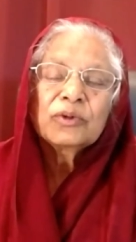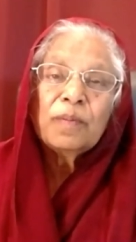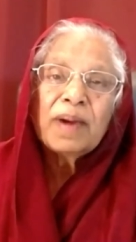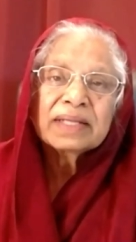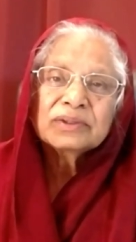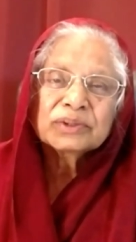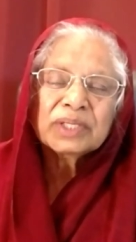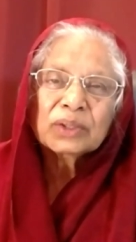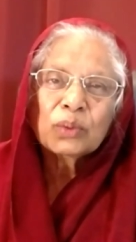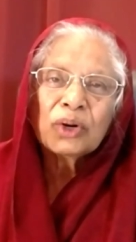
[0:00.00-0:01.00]
go back to
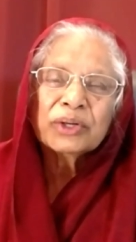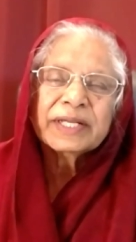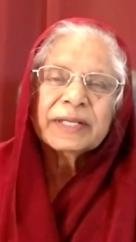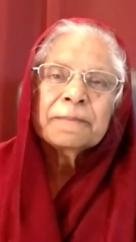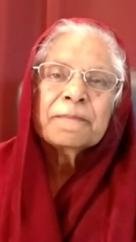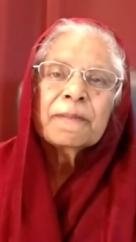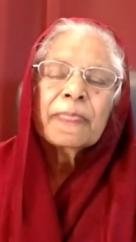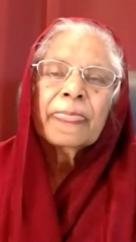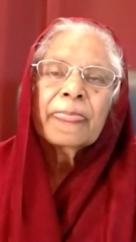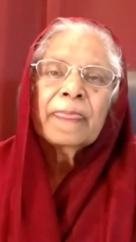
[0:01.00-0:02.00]
that quarry
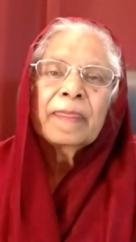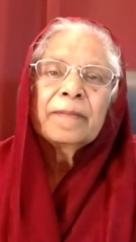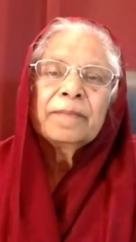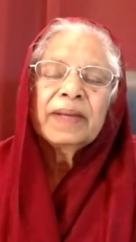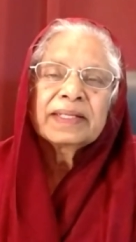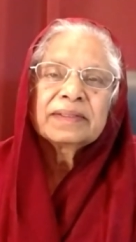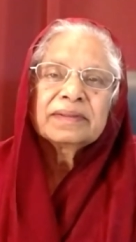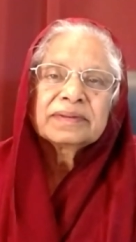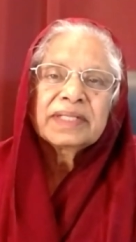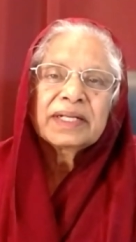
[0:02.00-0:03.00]

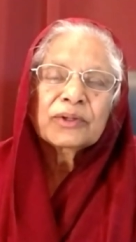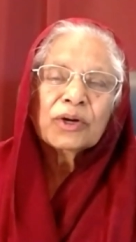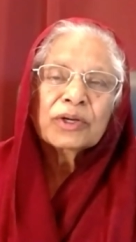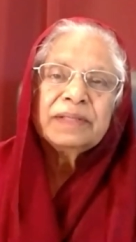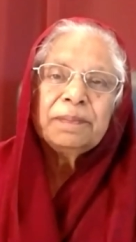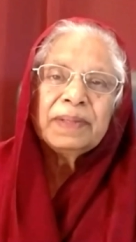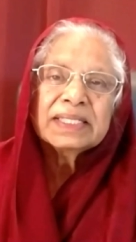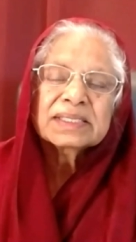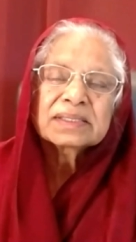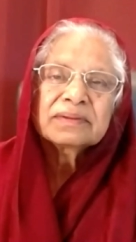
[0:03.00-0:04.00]
and that rocky
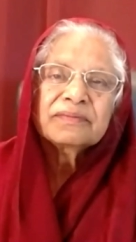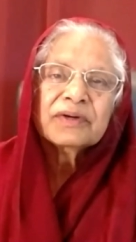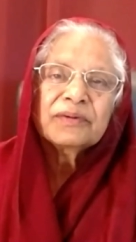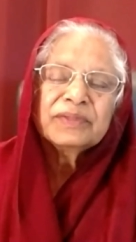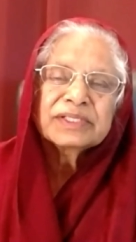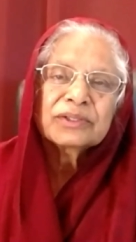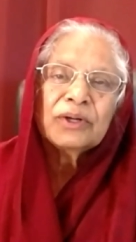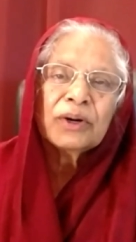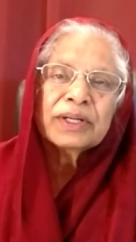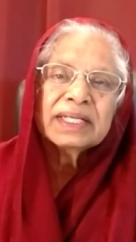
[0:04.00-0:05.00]
place from which
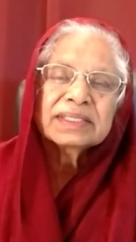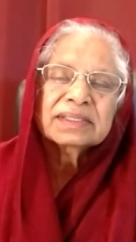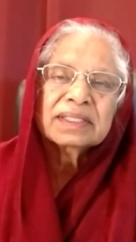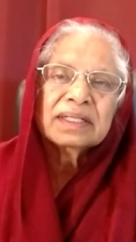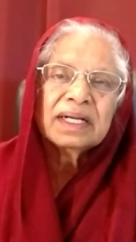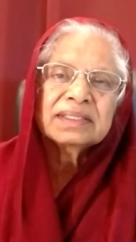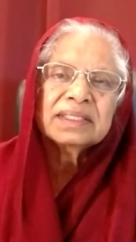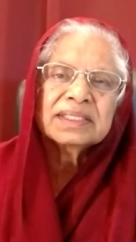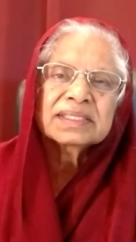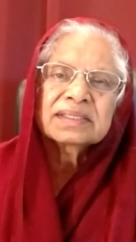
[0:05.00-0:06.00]
God has
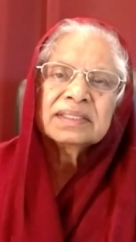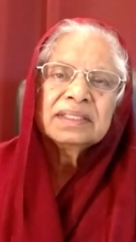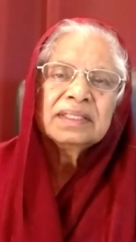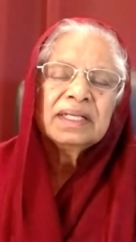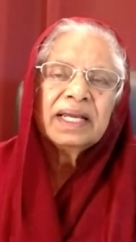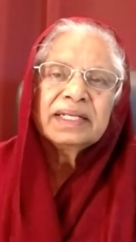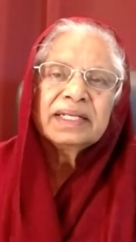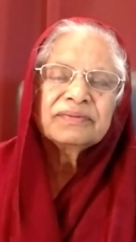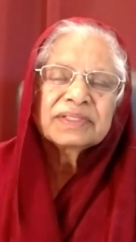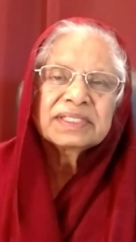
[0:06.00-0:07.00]
cut us
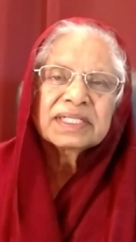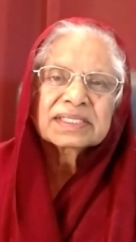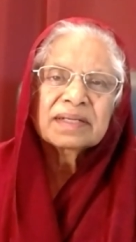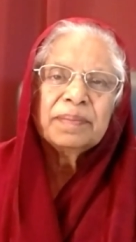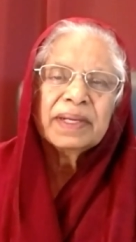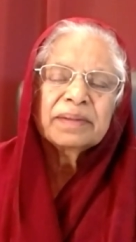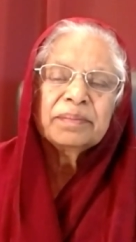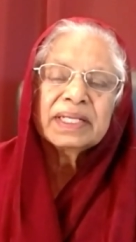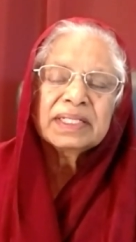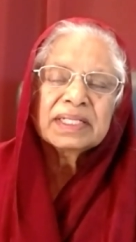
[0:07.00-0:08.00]
and lifted us up
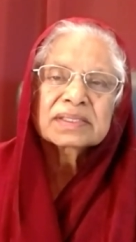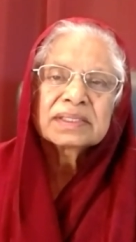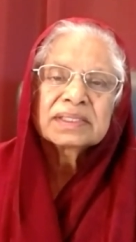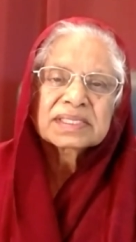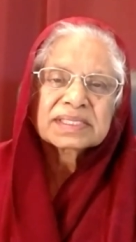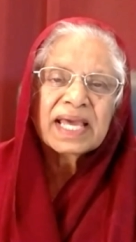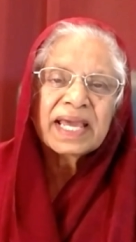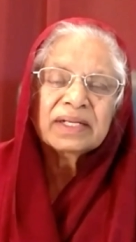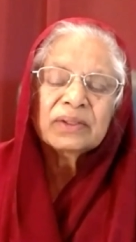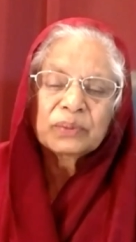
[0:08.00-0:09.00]
and made us
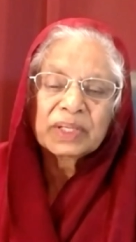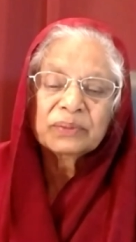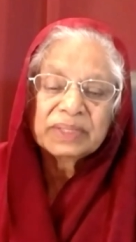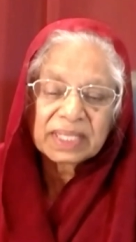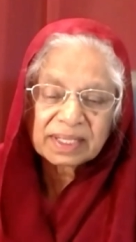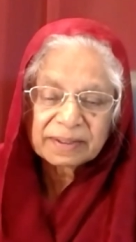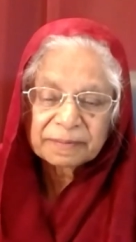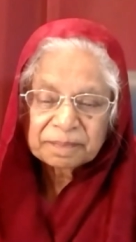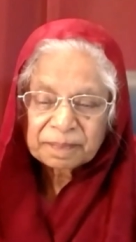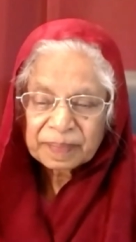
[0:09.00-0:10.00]
stand where we are.
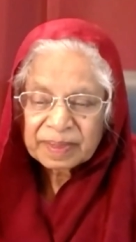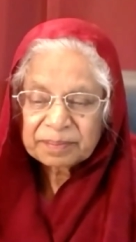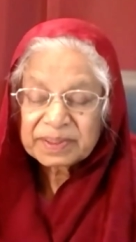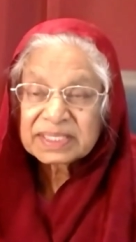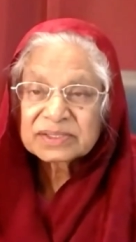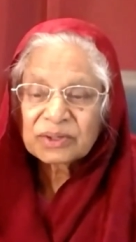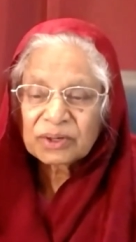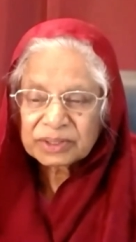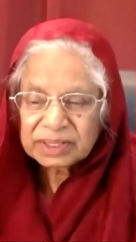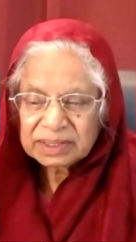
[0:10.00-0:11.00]
Praise
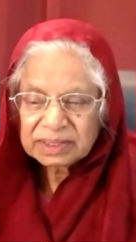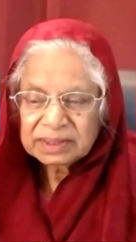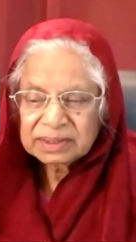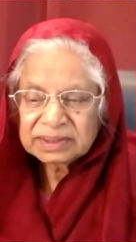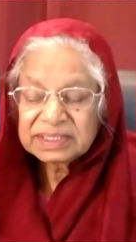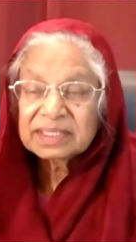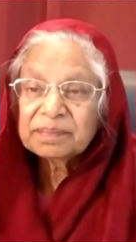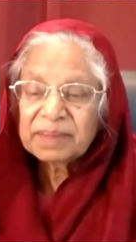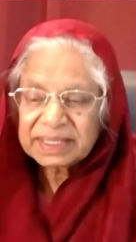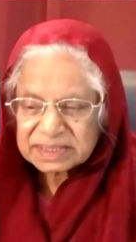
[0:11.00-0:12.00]
God. He
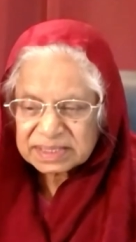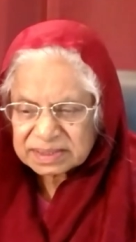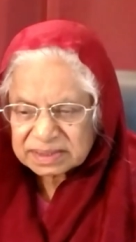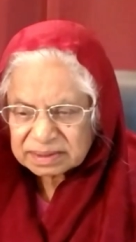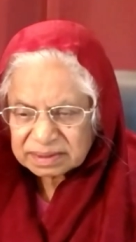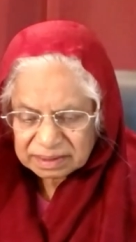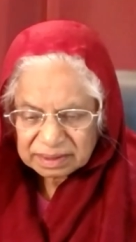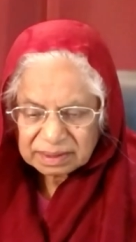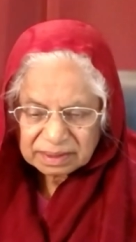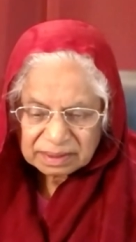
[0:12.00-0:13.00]
reminds us
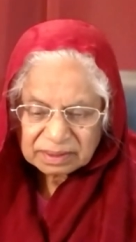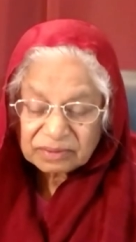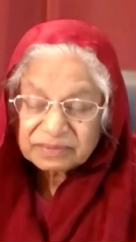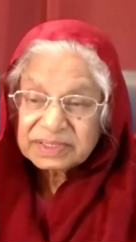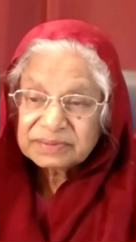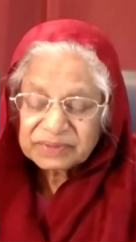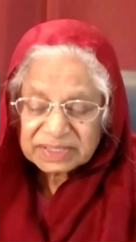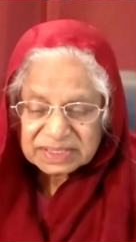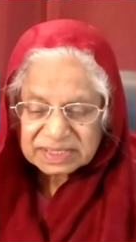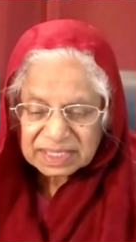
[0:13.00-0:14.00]
of the
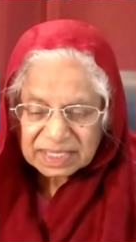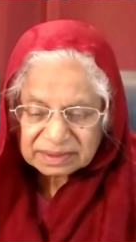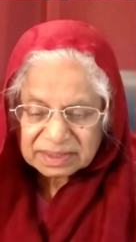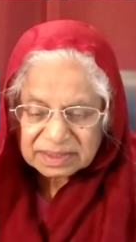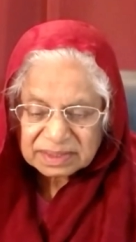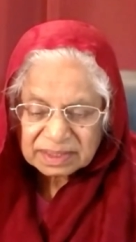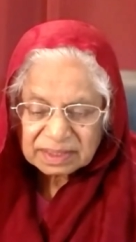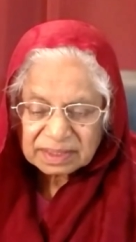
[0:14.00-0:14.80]
verses like this.